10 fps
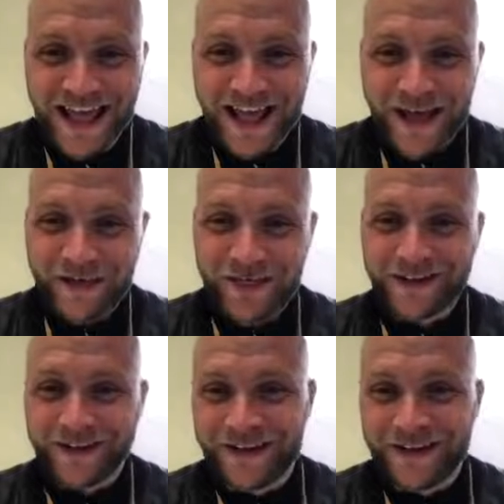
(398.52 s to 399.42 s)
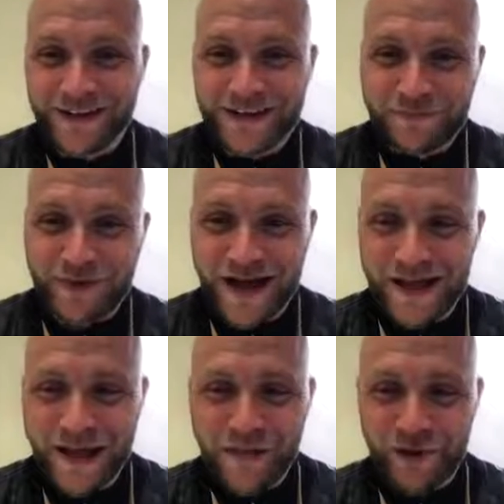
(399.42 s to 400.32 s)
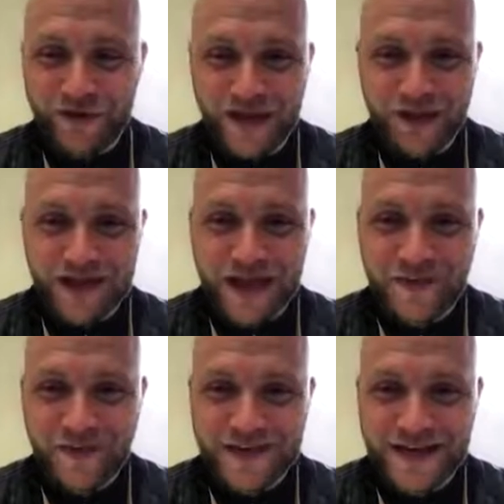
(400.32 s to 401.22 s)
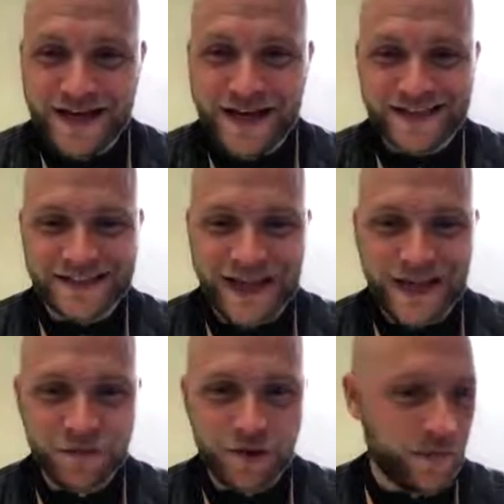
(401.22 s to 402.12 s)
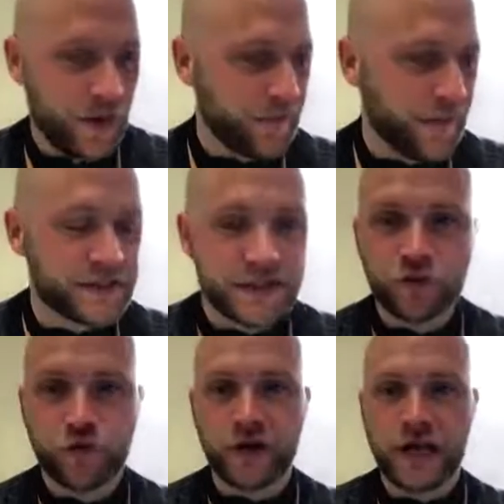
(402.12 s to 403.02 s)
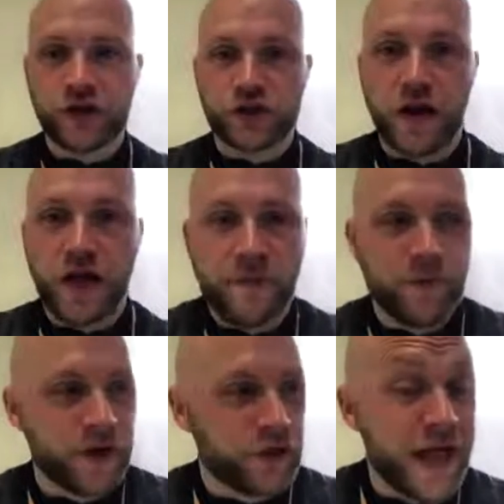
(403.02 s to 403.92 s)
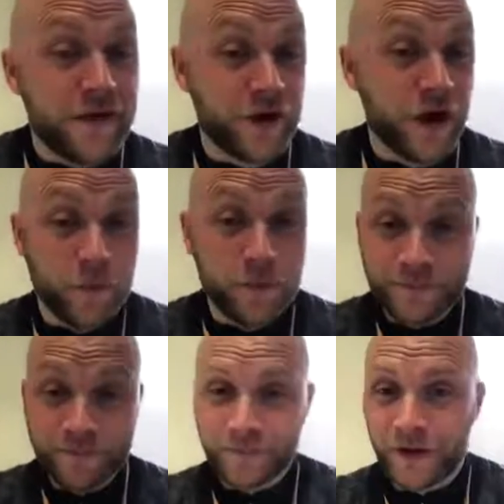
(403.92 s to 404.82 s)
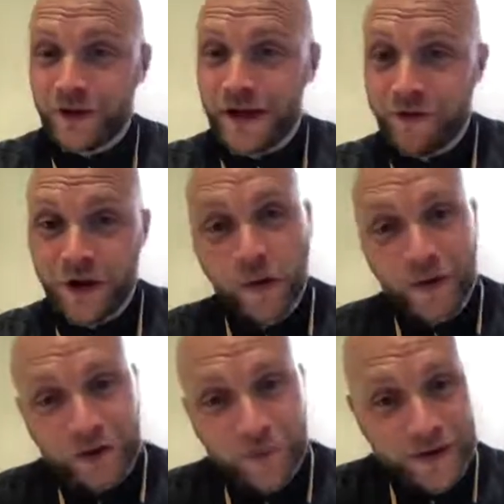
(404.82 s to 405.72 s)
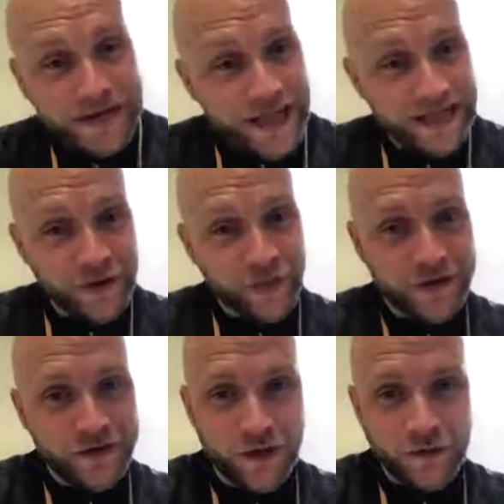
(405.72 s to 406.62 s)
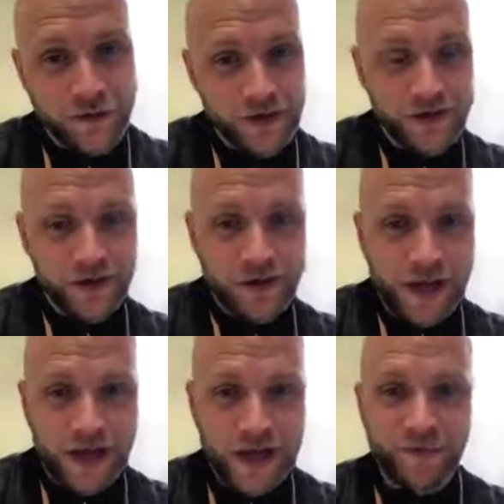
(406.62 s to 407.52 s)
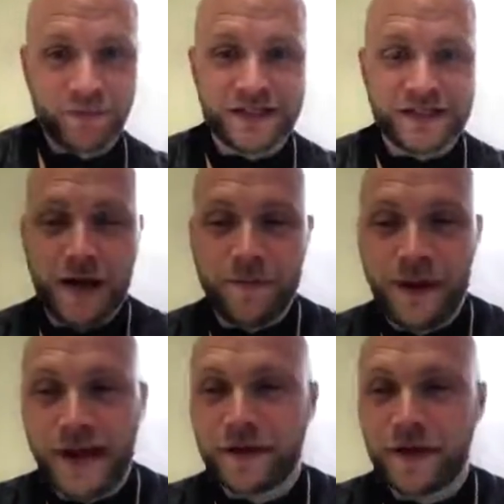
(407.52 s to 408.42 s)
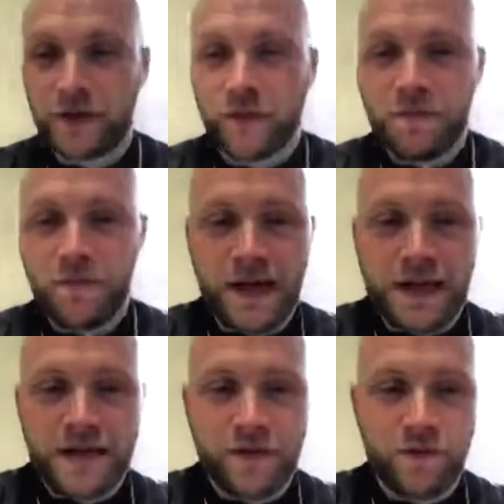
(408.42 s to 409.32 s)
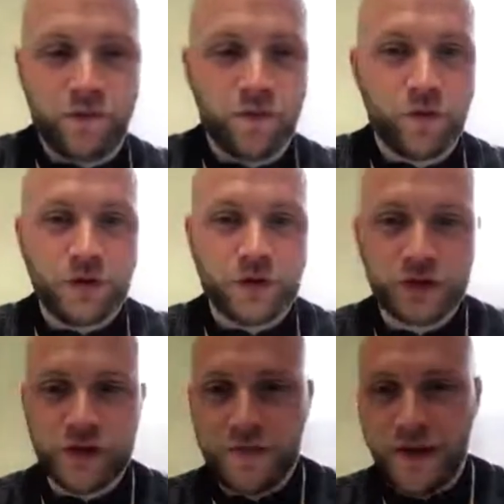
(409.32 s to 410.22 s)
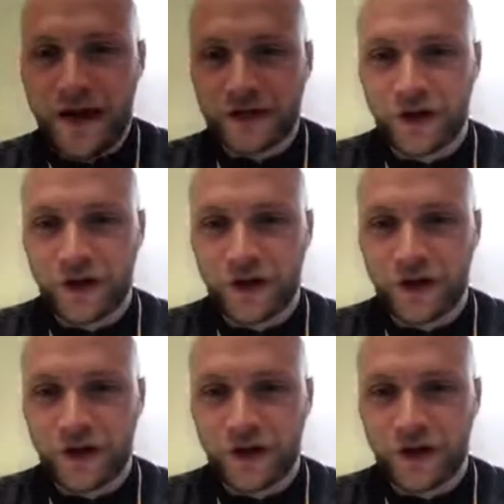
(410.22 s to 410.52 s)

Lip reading: I think that it's part of their progression now. Is their next stage might be to move on elsewhere, but you never know. You never know. It could be late in the window when we start back that we might end up with one or two of them back.